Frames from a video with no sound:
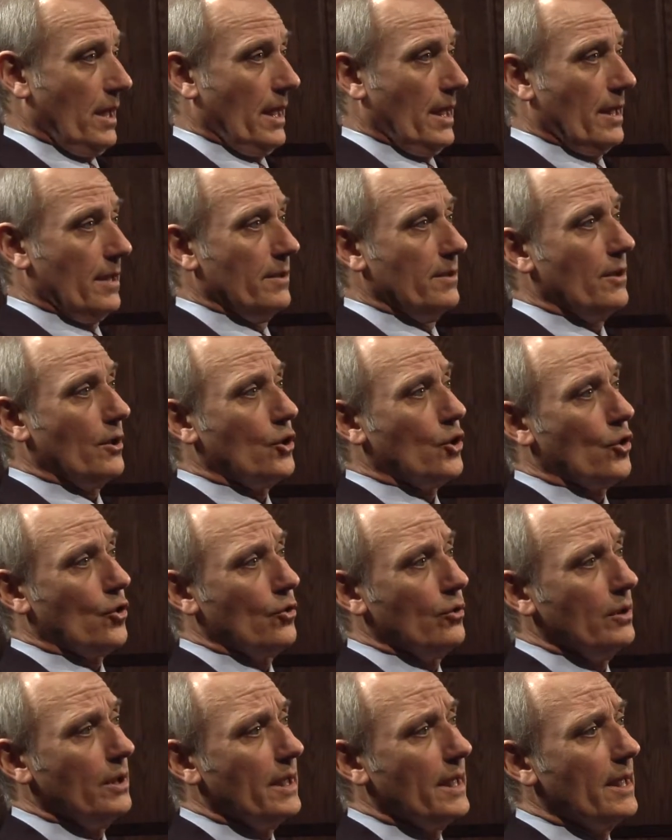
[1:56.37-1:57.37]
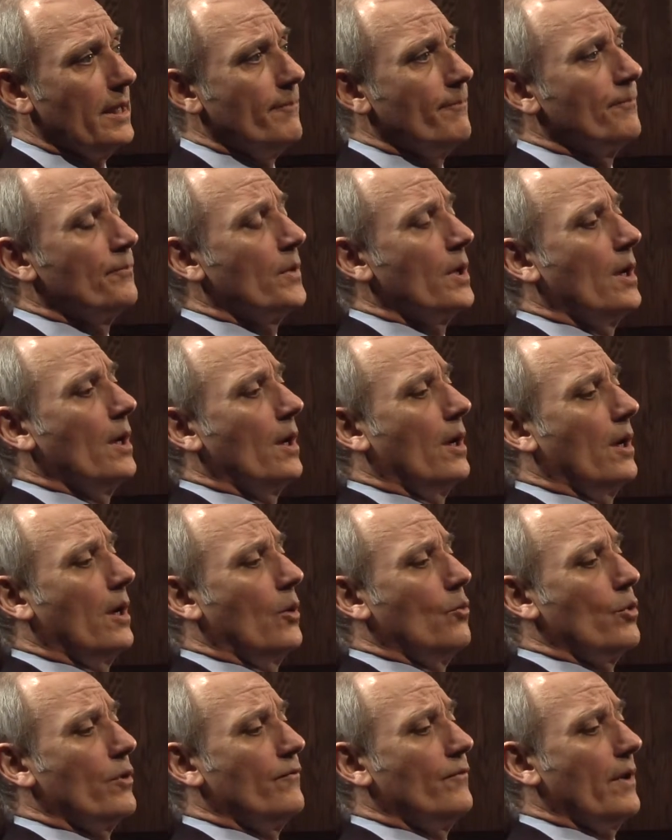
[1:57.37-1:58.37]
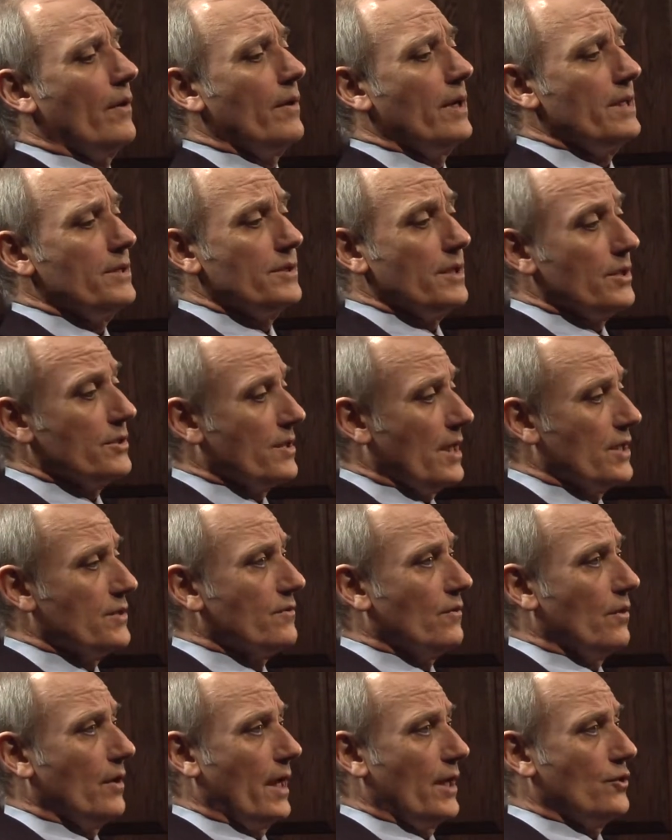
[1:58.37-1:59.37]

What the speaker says: And currently, we're very successful